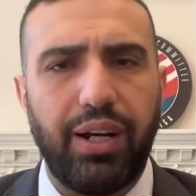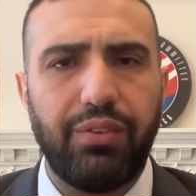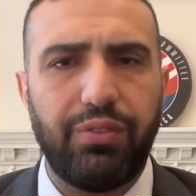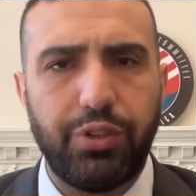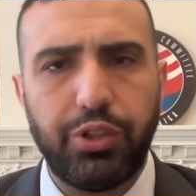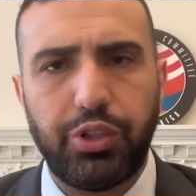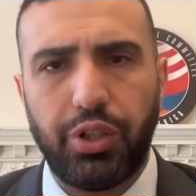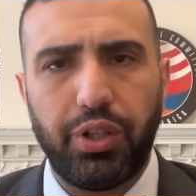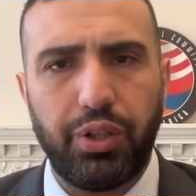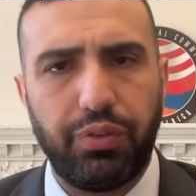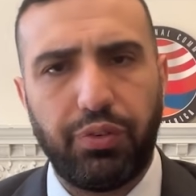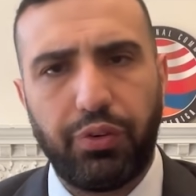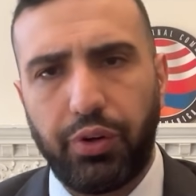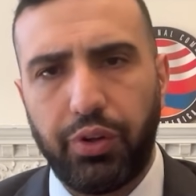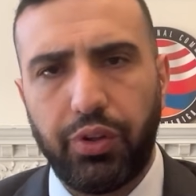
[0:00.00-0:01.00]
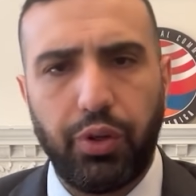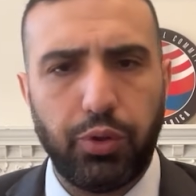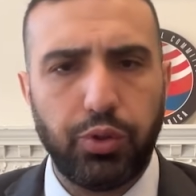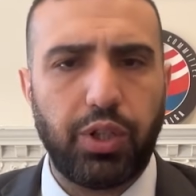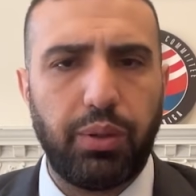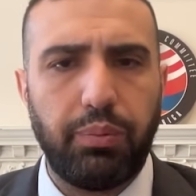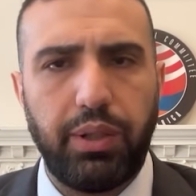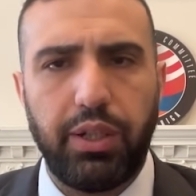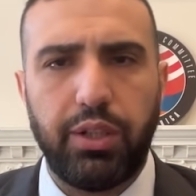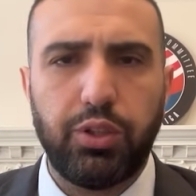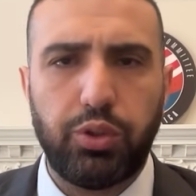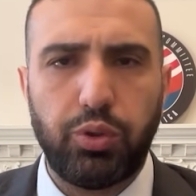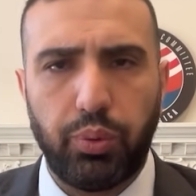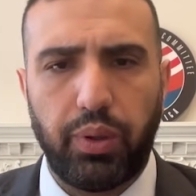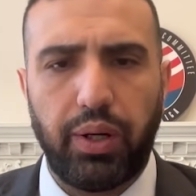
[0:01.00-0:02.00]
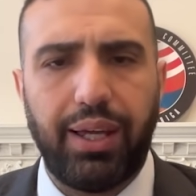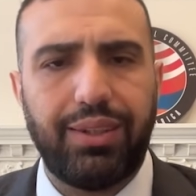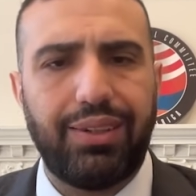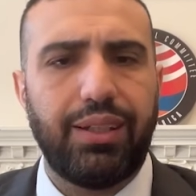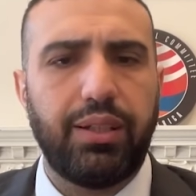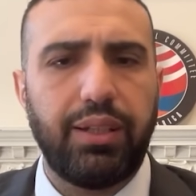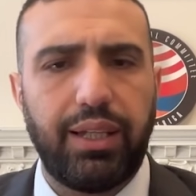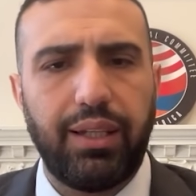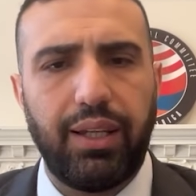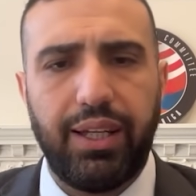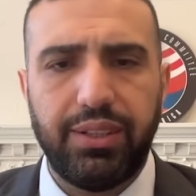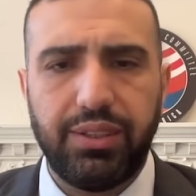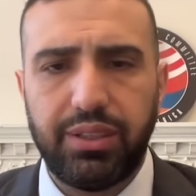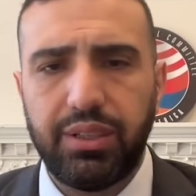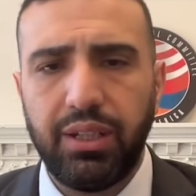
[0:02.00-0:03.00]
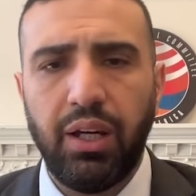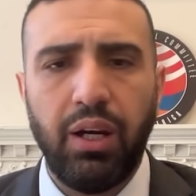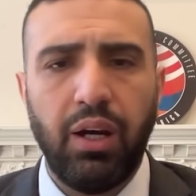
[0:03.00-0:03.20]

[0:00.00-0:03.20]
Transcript: of return for those Armenians who were ethnically cleansed.